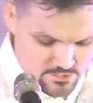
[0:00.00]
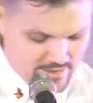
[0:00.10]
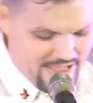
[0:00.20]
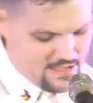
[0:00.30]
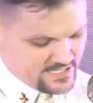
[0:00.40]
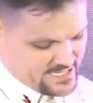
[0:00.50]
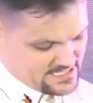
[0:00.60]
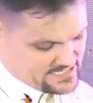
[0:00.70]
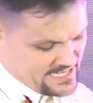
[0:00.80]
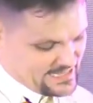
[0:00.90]
reality is
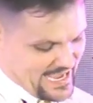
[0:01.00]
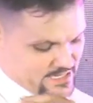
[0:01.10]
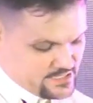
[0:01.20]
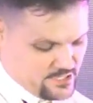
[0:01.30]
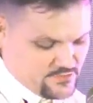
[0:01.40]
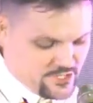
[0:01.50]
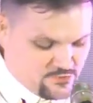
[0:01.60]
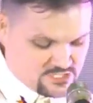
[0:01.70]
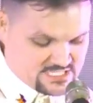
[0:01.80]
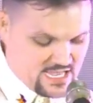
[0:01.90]
they landed on the other
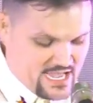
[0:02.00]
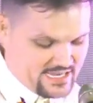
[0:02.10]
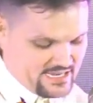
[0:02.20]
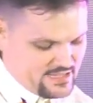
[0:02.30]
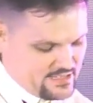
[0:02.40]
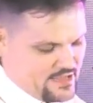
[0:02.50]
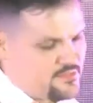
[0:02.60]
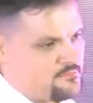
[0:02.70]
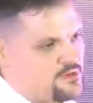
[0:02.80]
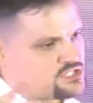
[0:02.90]
side and the
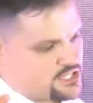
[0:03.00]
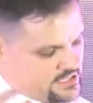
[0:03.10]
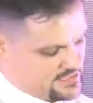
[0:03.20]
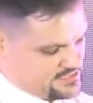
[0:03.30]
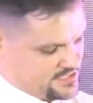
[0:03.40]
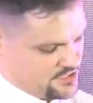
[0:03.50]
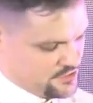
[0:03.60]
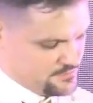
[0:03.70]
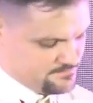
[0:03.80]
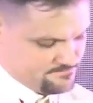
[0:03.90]
mission
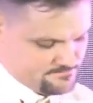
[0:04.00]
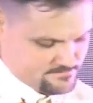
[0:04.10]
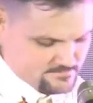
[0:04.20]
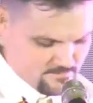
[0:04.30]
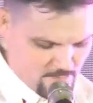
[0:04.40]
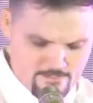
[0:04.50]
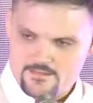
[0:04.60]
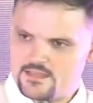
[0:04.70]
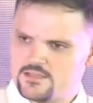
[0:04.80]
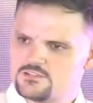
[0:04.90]
continued.
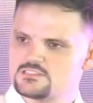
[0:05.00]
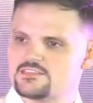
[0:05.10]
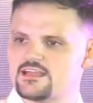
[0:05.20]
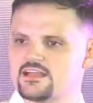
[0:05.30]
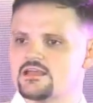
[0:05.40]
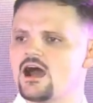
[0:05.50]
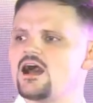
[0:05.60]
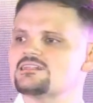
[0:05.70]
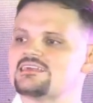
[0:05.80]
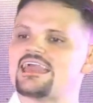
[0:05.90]
But here's the thing, God
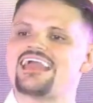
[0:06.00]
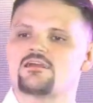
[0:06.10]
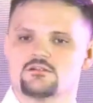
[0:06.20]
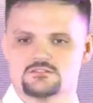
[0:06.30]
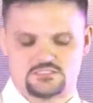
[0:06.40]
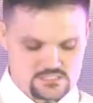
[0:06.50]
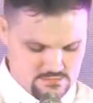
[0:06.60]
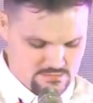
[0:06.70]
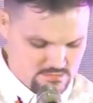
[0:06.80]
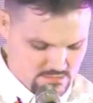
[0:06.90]
cares.
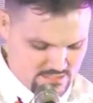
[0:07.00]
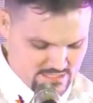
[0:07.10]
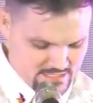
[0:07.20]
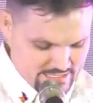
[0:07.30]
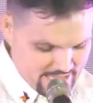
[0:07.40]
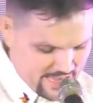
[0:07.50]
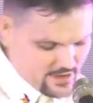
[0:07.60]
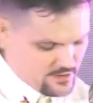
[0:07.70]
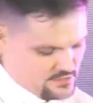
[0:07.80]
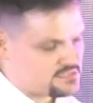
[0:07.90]
He
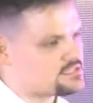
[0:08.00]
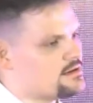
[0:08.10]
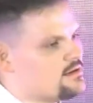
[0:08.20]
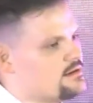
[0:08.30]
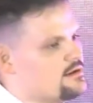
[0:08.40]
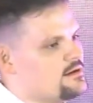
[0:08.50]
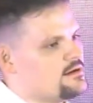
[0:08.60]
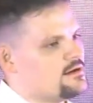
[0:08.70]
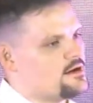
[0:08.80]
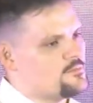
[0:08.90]
cares
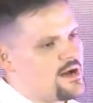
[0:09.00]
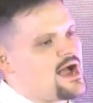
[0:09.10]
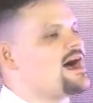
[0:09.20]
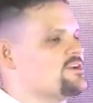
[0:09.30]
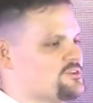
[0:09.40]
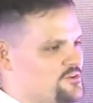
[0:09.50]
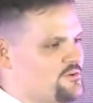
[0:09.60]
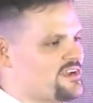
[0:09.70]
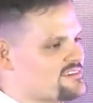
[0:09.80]
about how you do it.